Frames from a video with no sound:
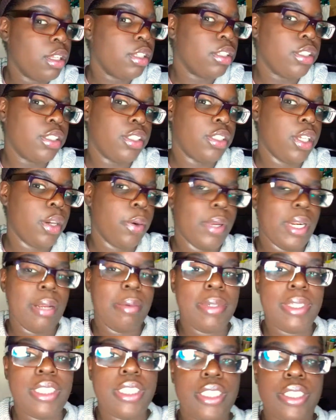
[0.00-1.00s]
so what I'm
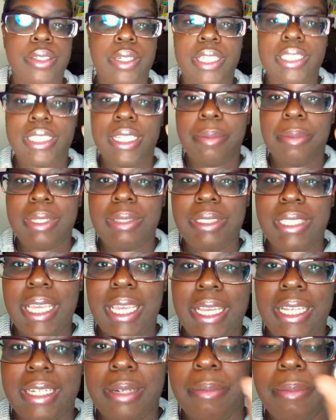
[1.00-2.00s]
going to do is I'm going to
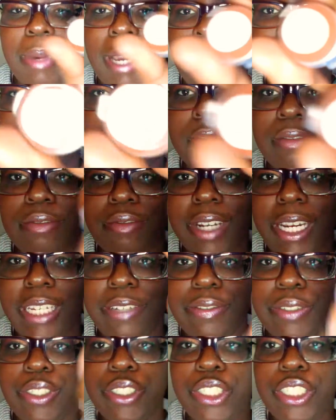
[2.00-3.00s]
take my
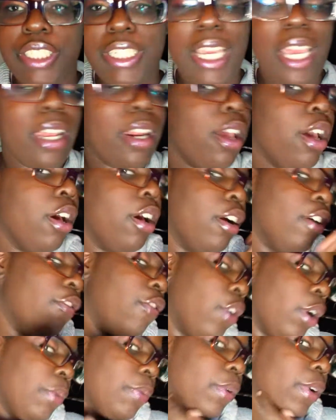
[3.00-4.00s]
Rightful shade
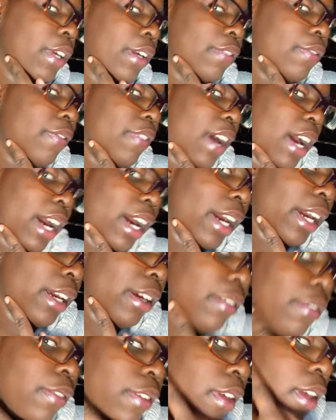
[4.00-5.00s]

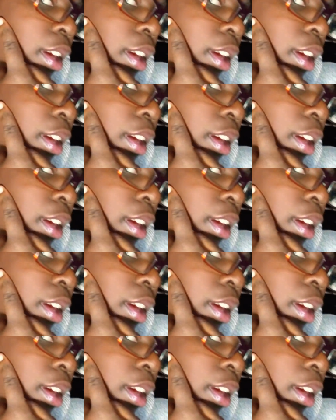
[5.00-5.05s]
4.5